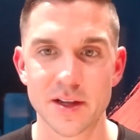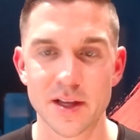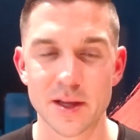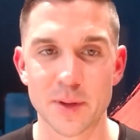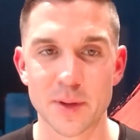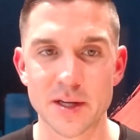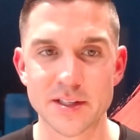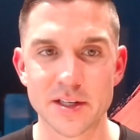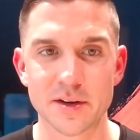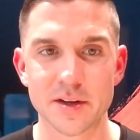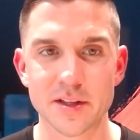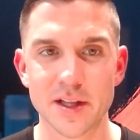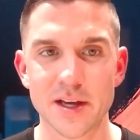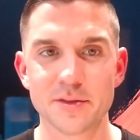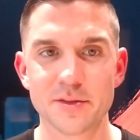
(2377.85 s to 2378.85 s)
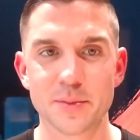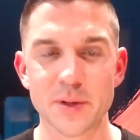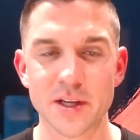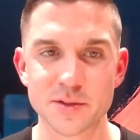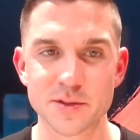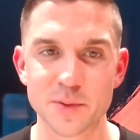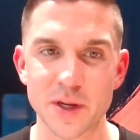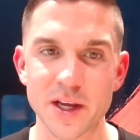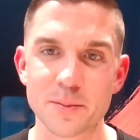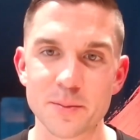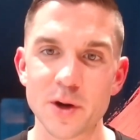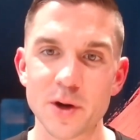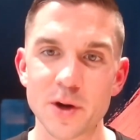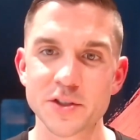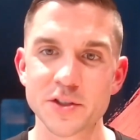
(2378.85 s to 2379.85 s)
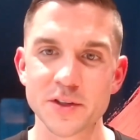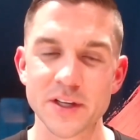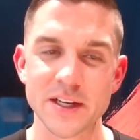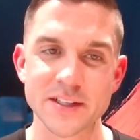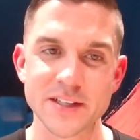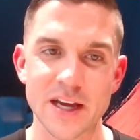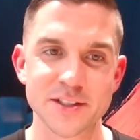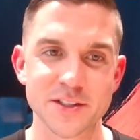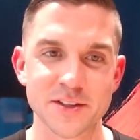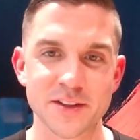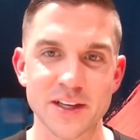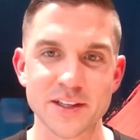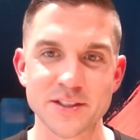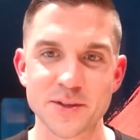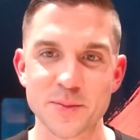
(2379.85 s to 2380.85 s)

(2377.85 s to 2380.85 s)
in my daily life because we get emotionally attached to things.